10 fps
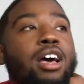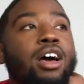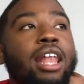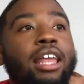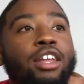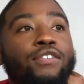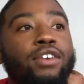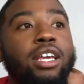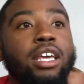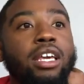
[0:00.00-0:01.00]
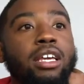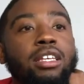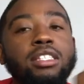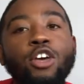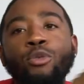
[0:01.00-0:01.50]
Like look for the
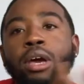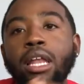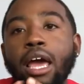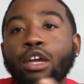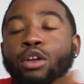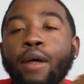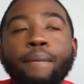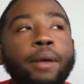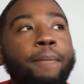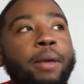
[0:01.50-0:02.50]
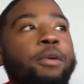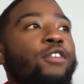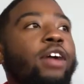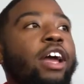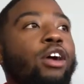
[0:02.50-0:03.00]
keys, see if we can like, you know what I mean, beep it
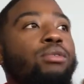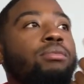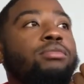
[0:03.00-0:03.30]
around.